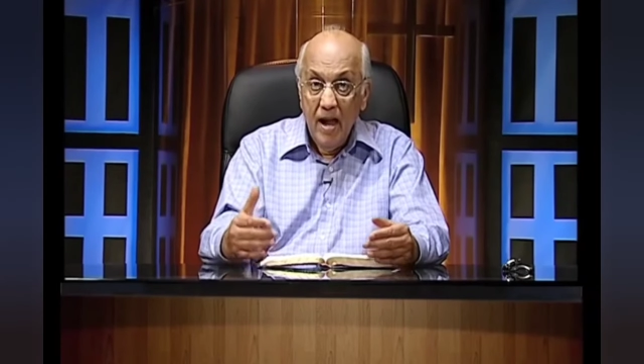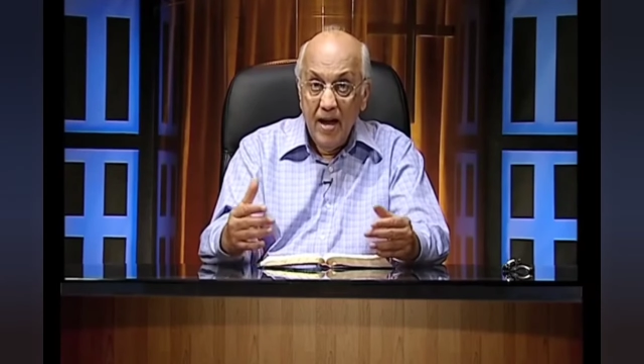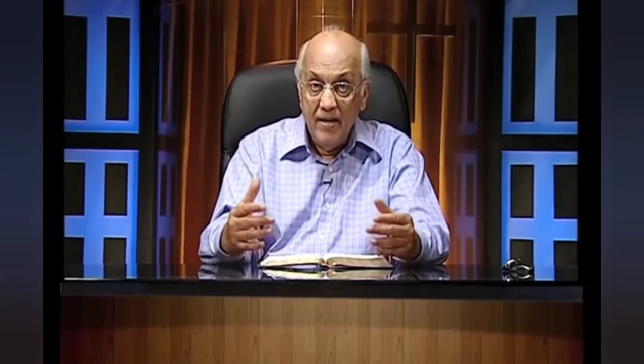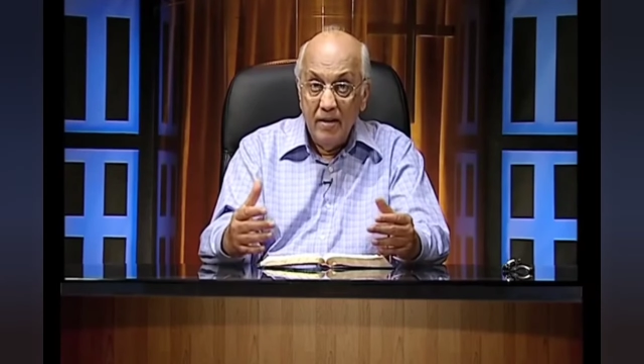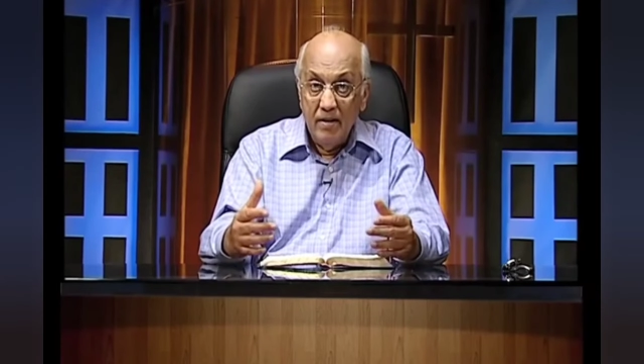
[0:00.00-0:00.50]

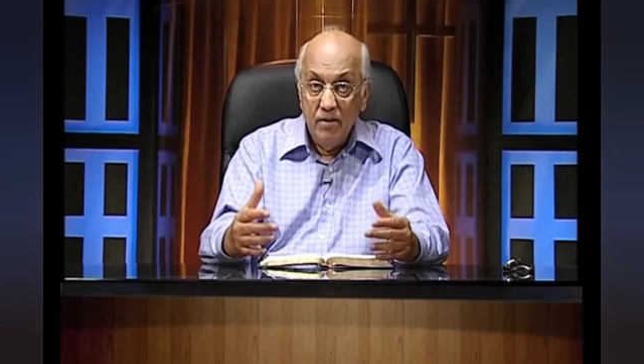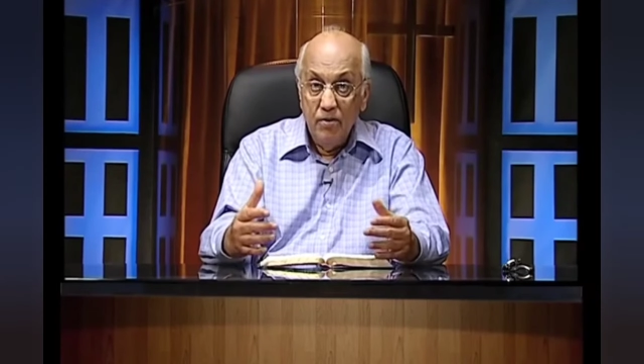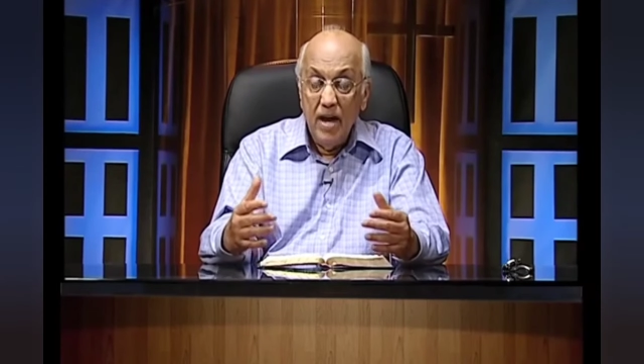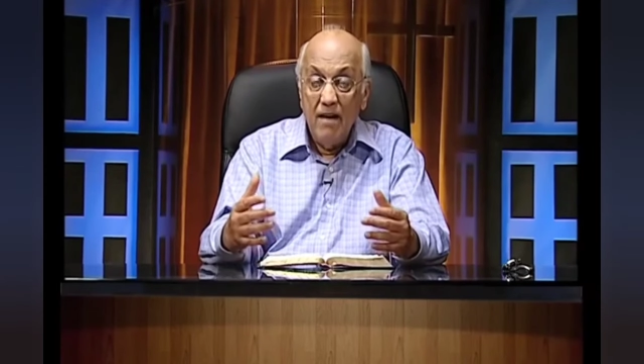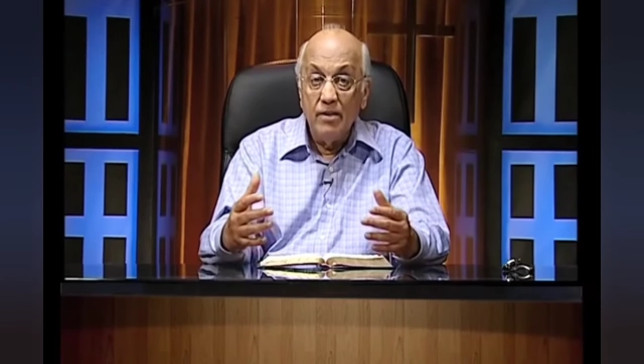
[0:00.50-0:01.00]
And
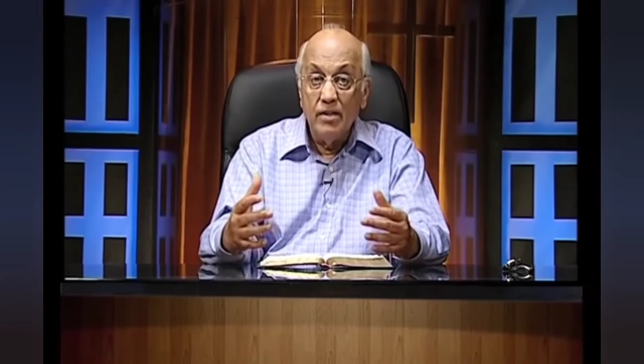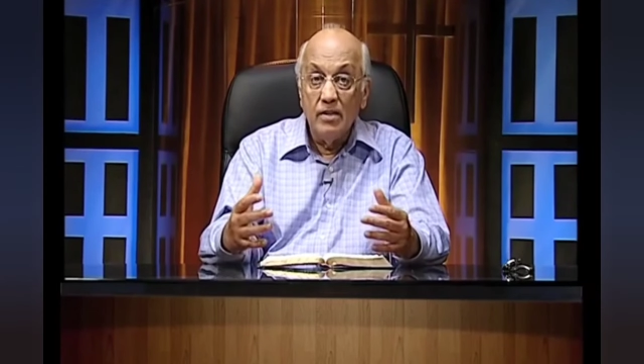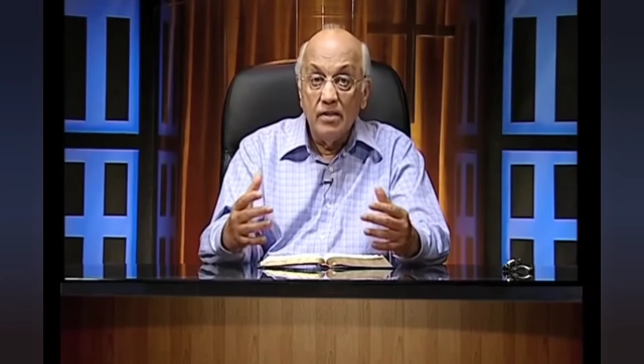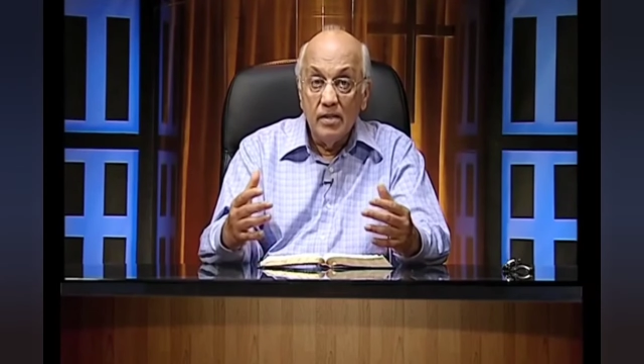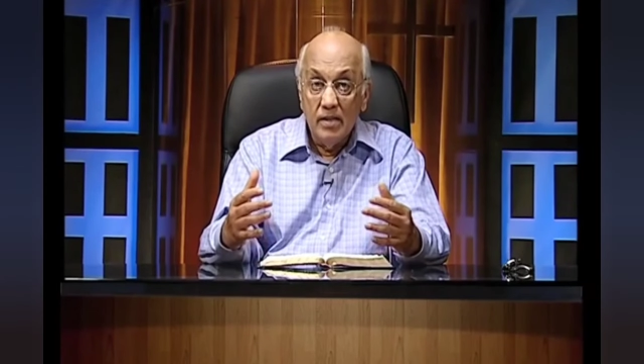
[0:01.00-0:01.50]
you'll have
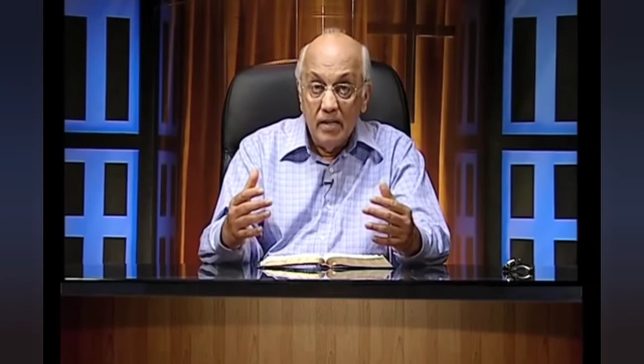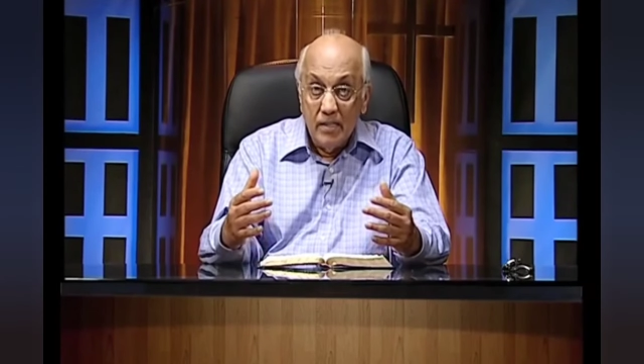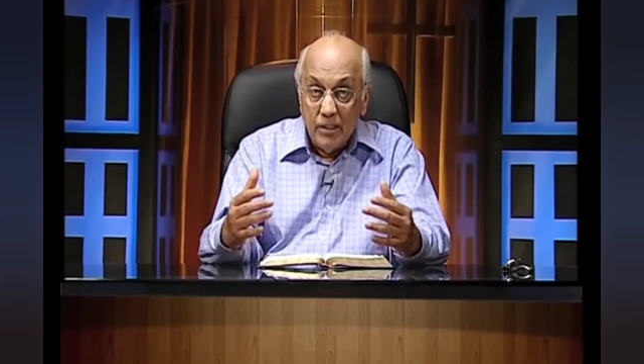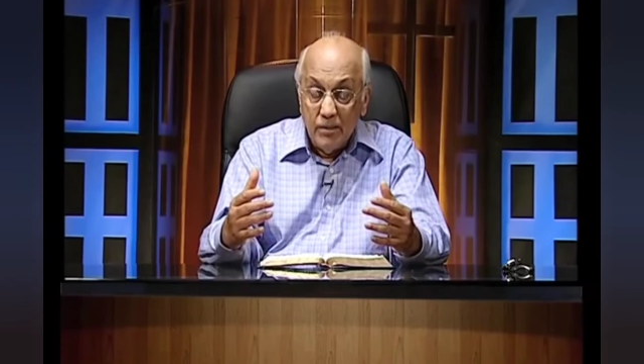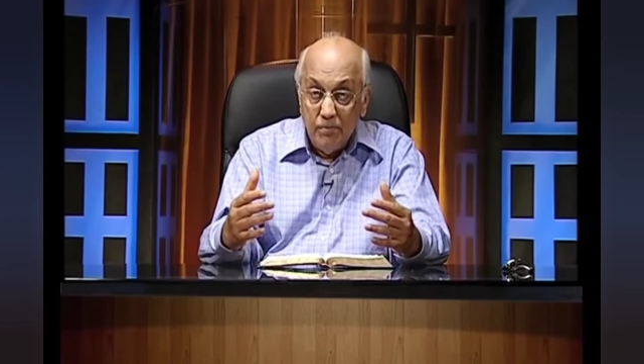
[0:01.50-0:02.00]

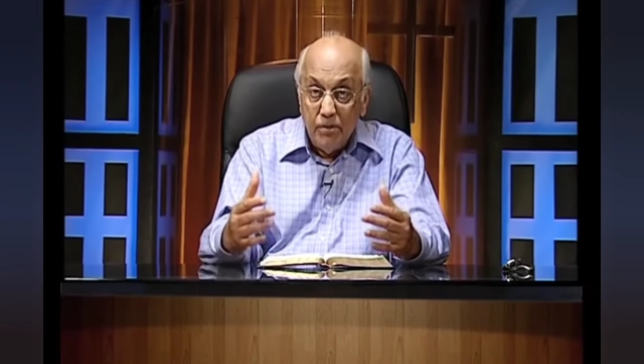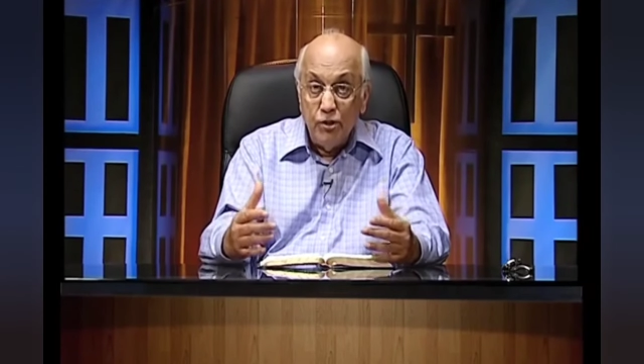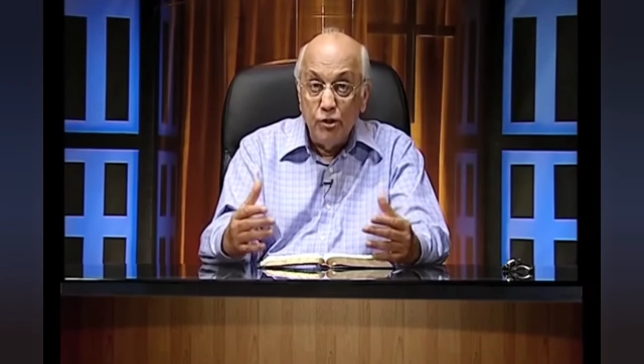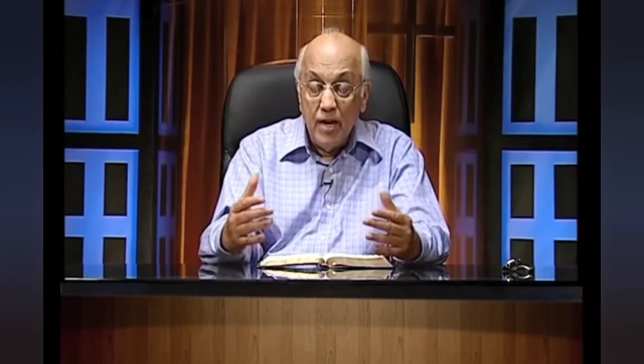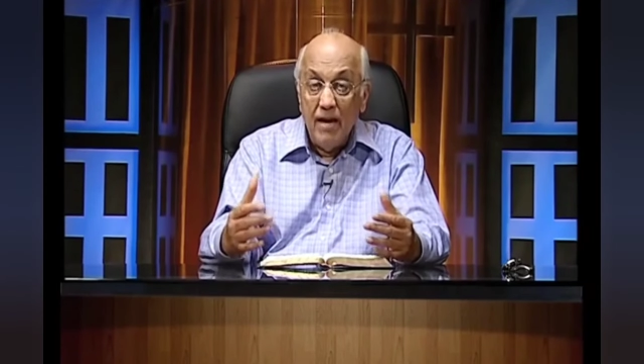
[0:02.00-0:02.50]
a
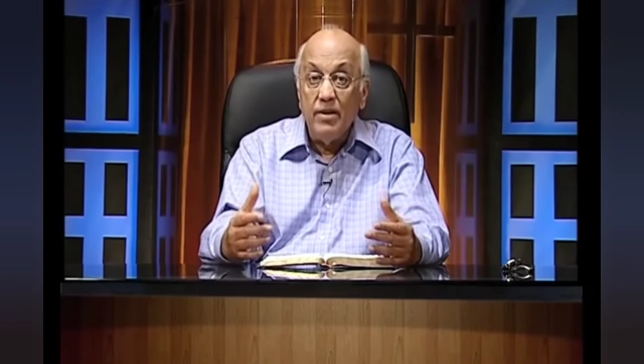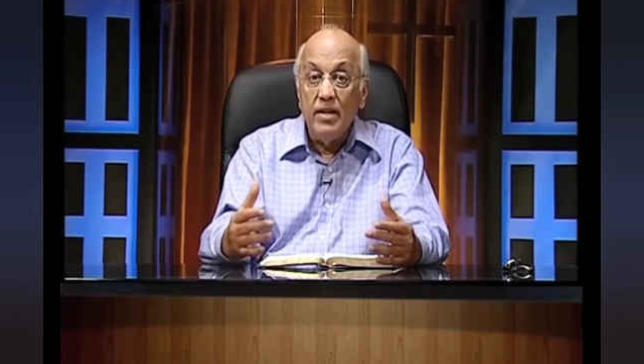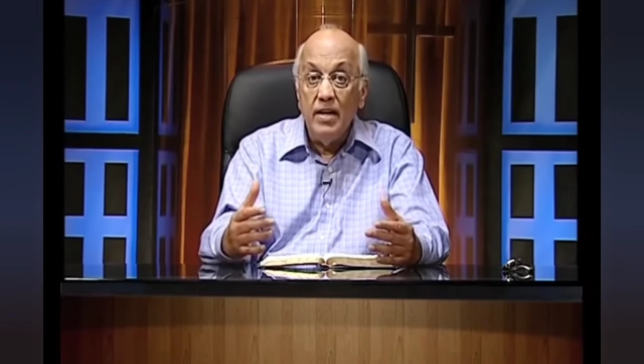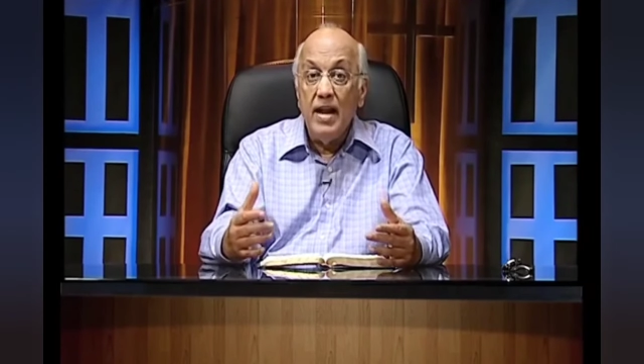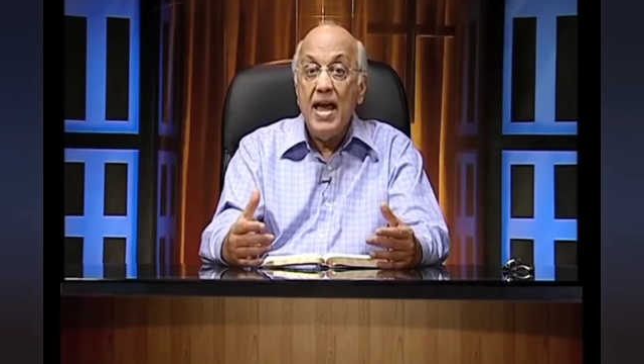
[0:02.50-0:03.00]
spiritual
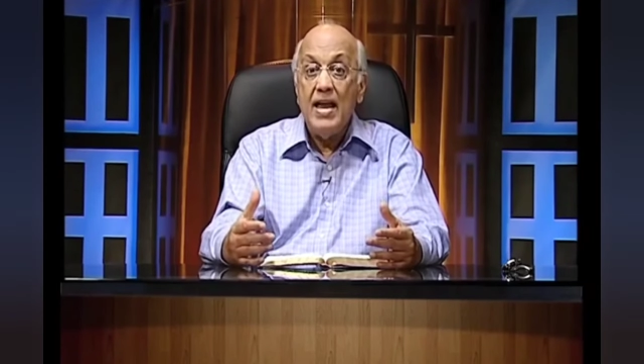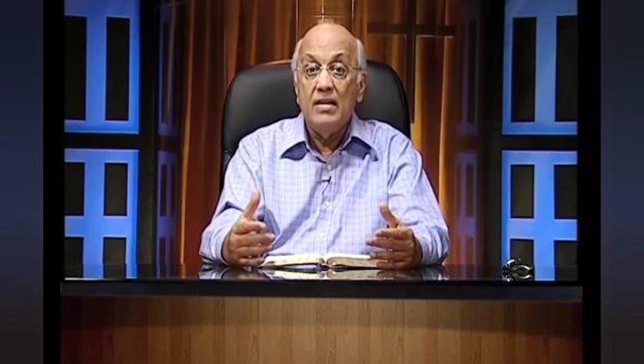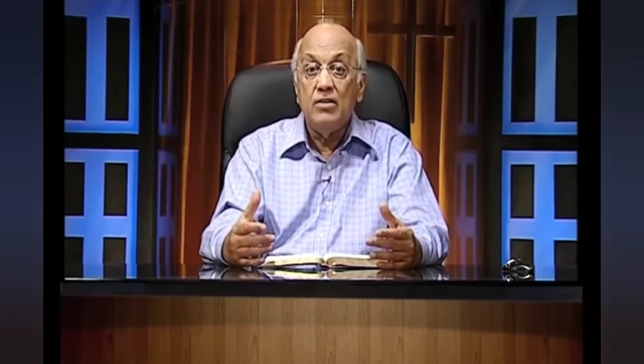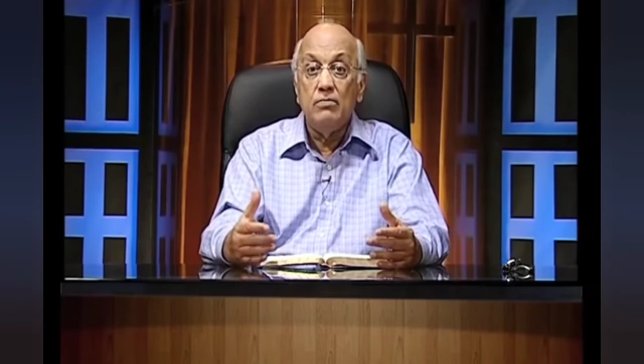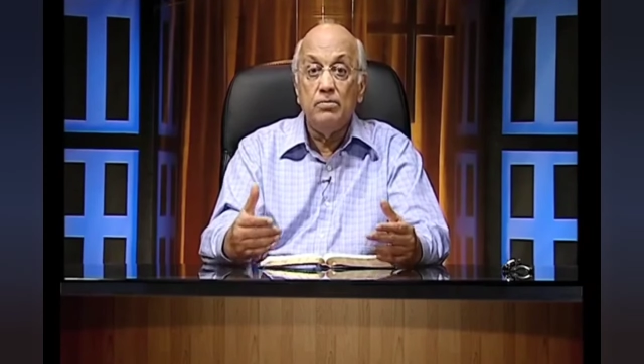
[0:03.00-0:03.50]
heavenly
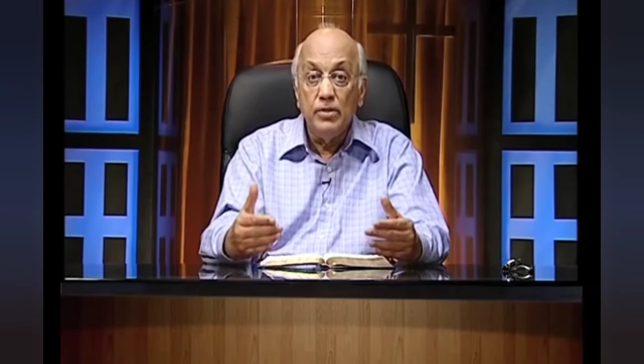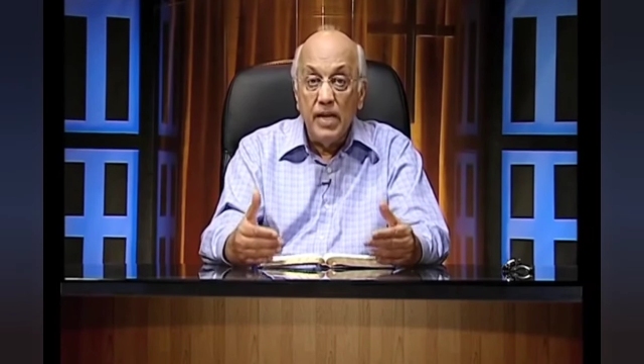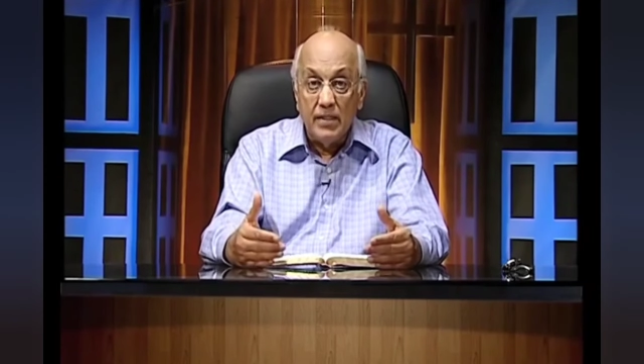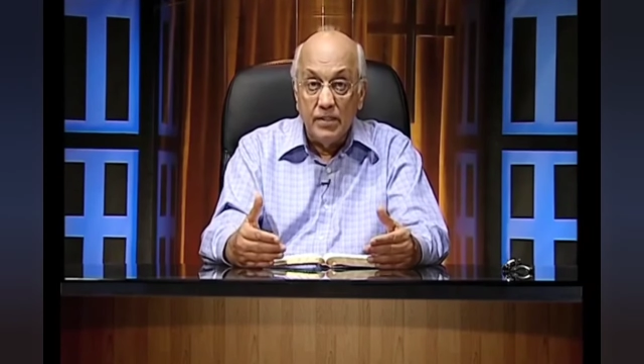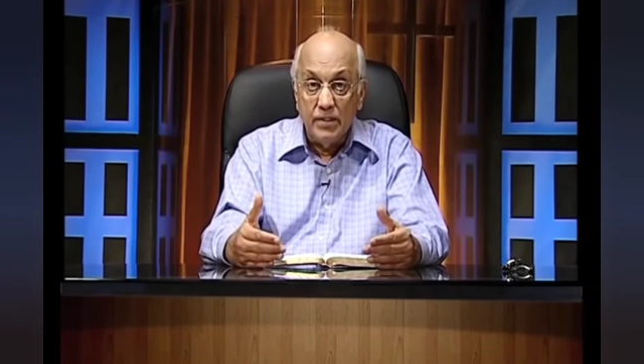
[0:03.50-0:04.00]
land to
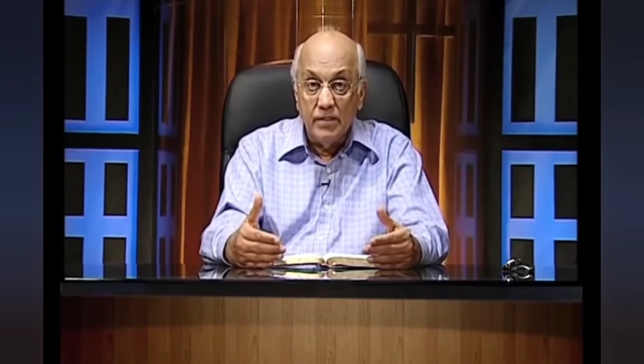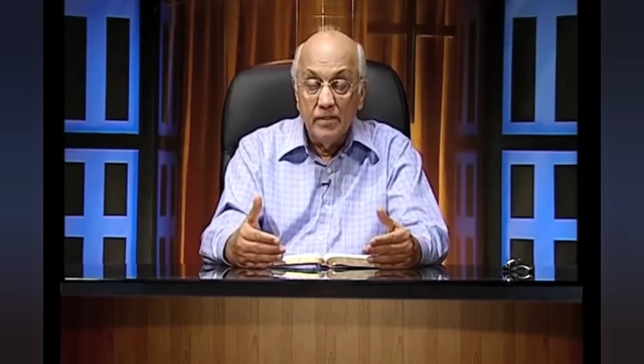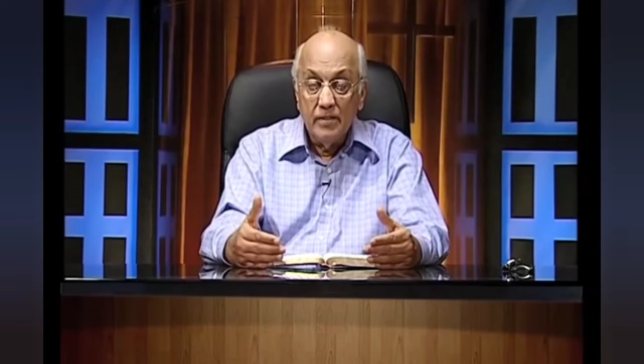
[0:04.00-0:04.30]
possess,